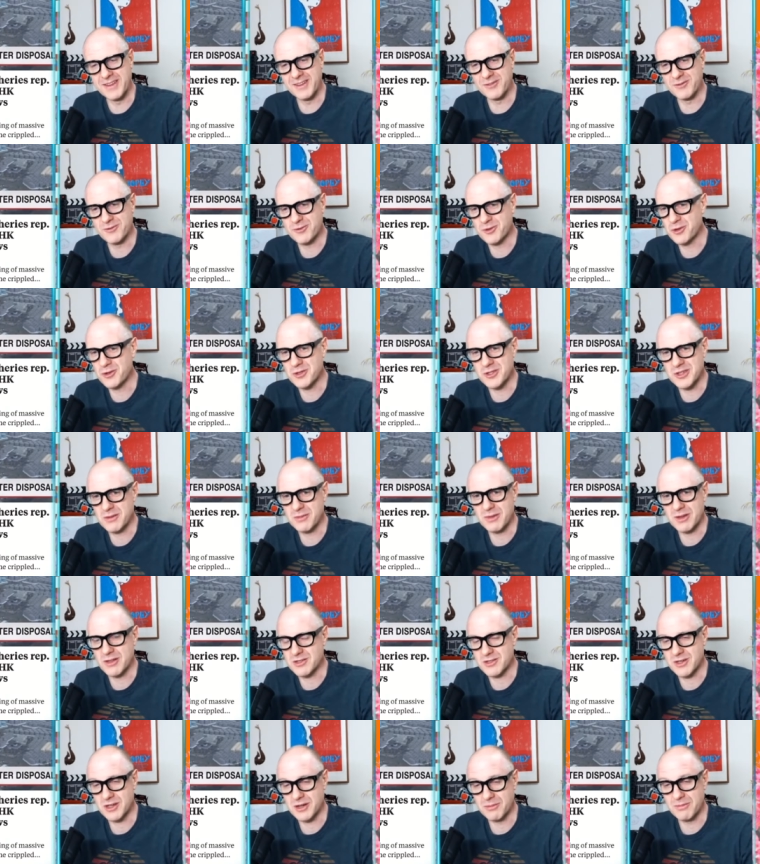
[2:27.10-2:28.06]
in Fukushima.
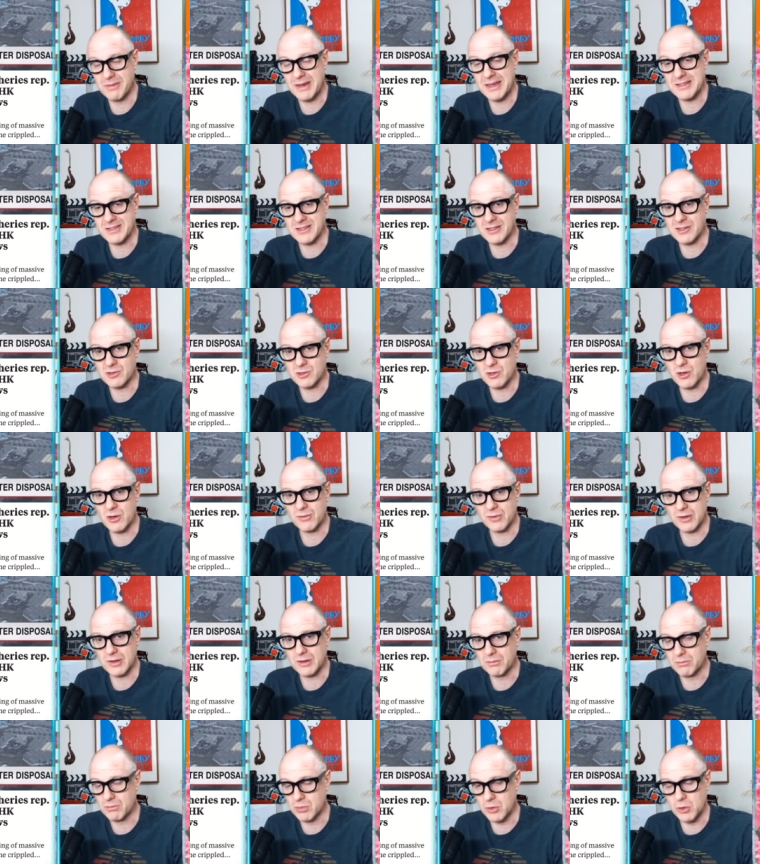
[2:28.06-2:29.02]
It's got amazing
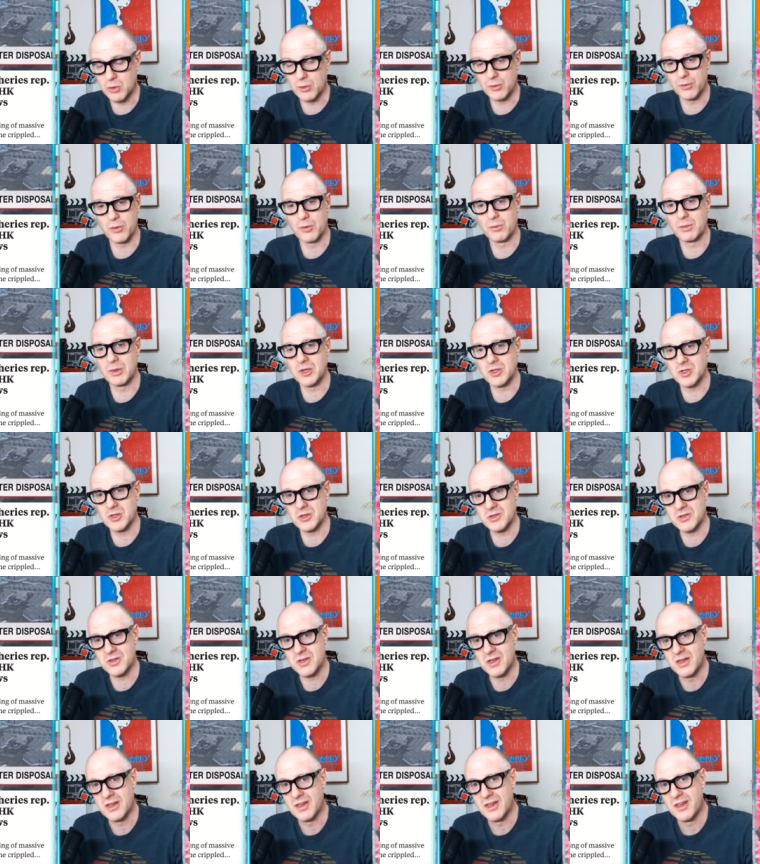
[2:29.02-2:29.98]
surfing, beautiful
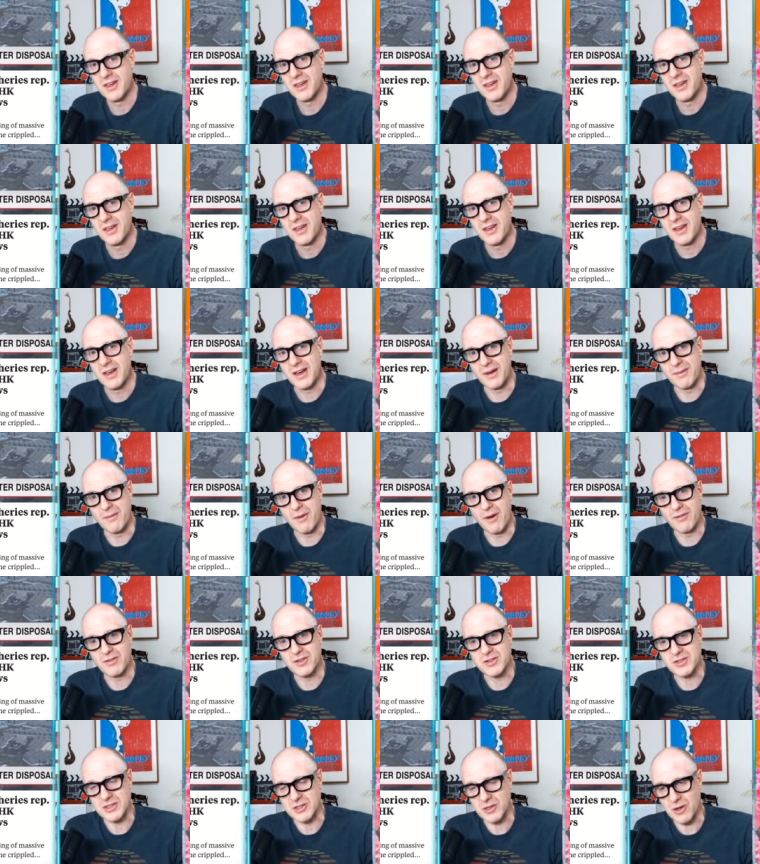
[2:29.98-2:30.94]
beaches. Um,
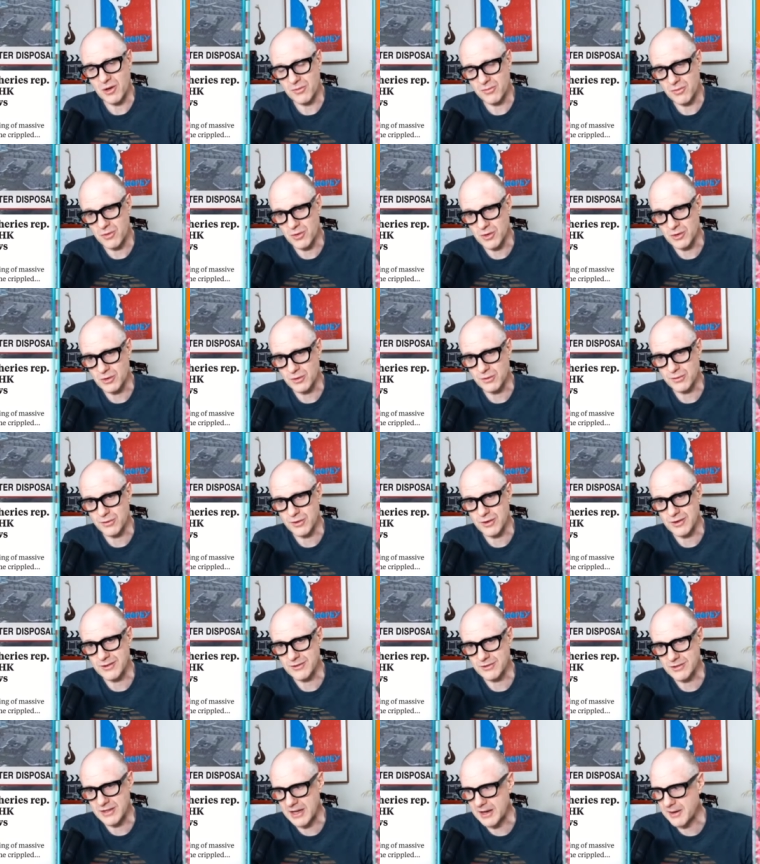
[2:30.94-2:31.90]
obviously, not very good for
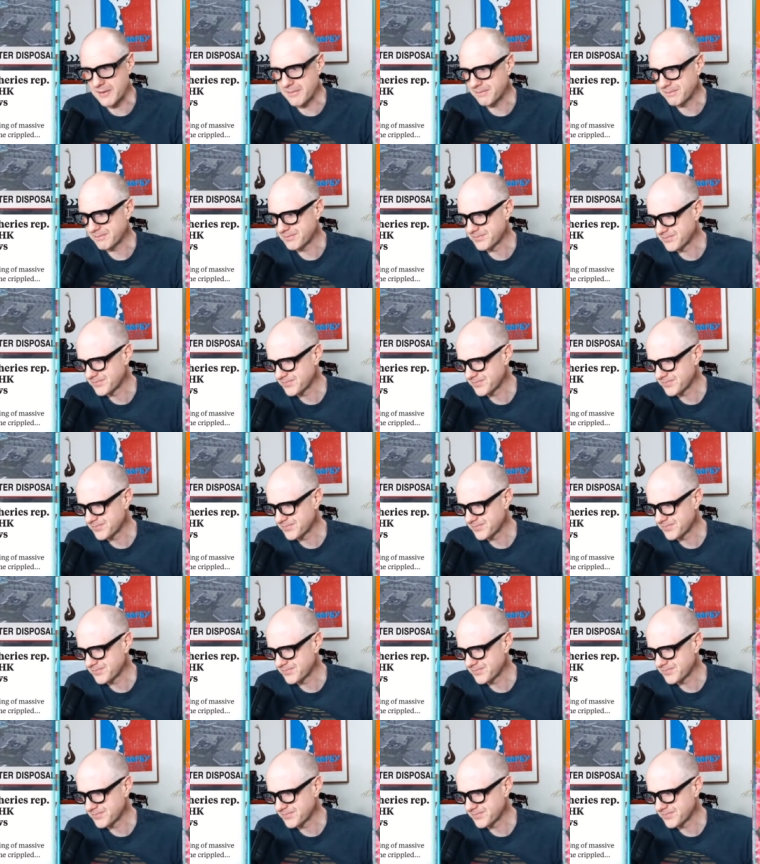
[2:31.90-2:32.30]
it now.